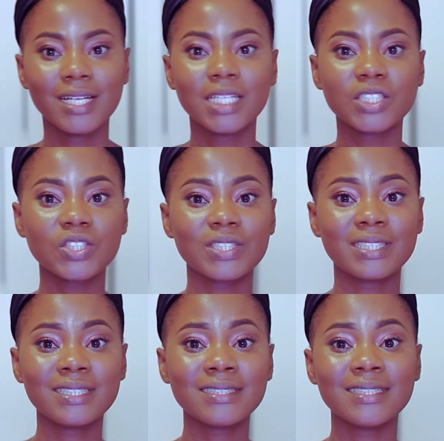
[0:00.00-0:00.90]
So
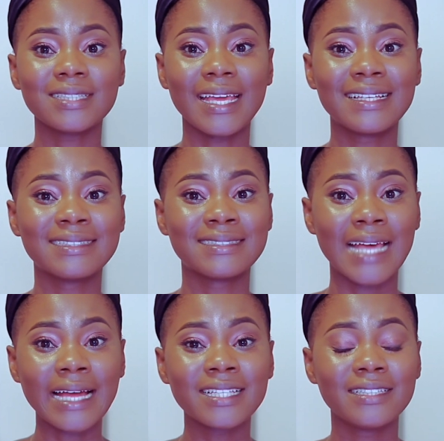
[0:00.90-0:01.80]
this is
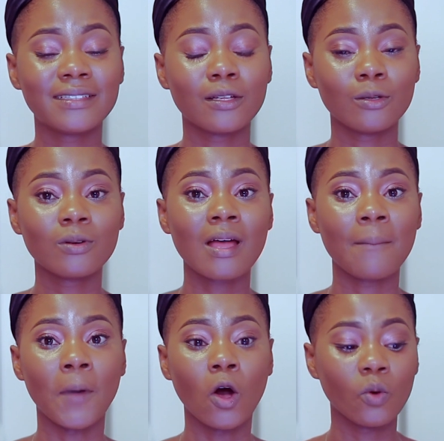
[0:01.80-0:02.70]
exactly the look
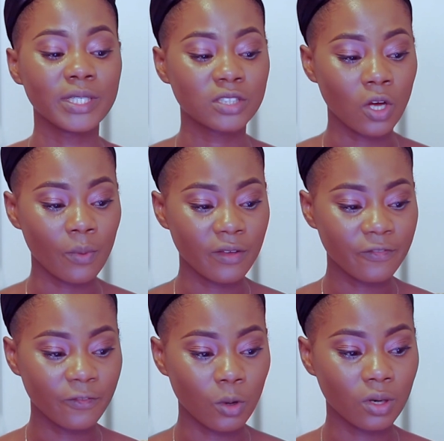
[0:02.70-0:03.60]
I'm always going
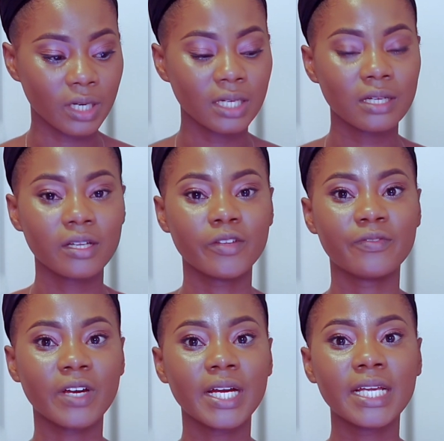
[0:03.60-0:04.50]
for.
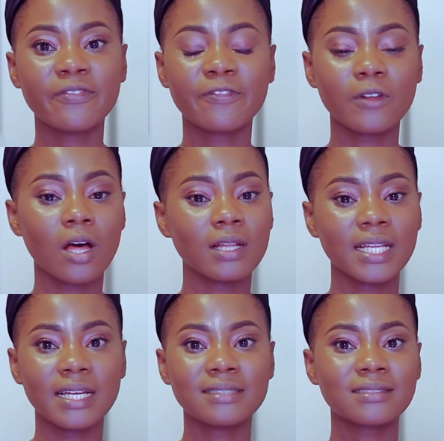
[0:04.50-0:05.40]
Very
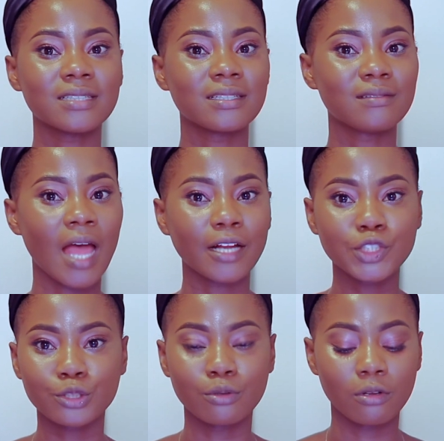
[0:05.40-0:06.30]
flawless,
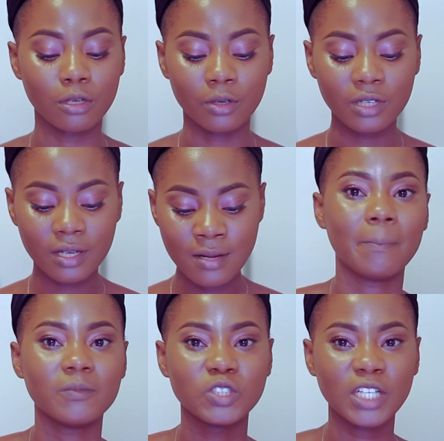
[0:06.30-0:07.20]
natural look.
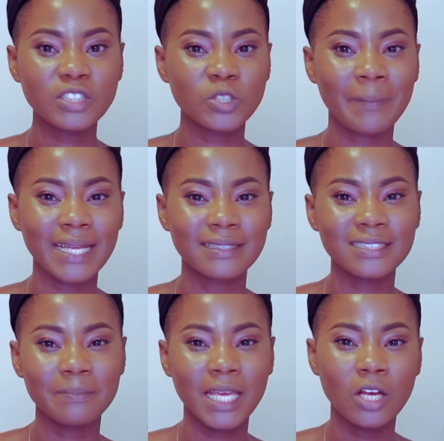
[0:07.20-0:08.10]
Just to make
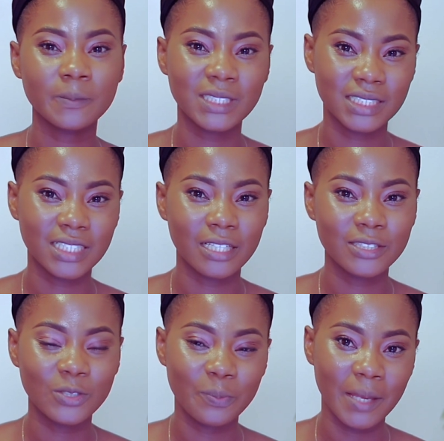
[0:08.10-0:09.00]
this makeup sit a
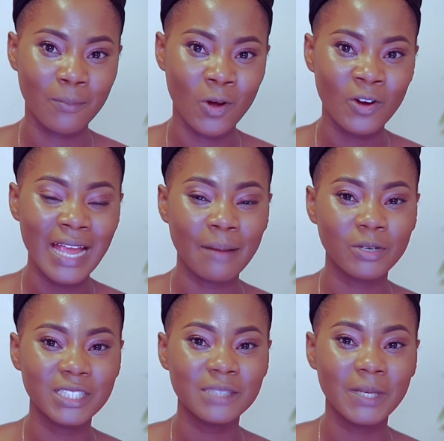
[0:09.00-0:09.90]
little bit more, I'm
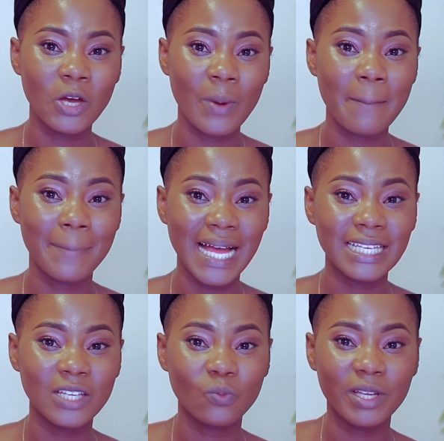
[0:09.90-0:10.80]
going to be going
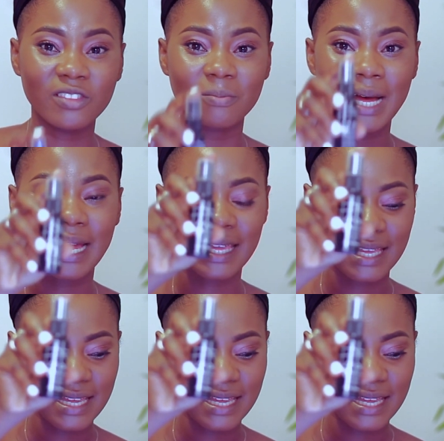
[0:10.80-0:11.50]
back in with my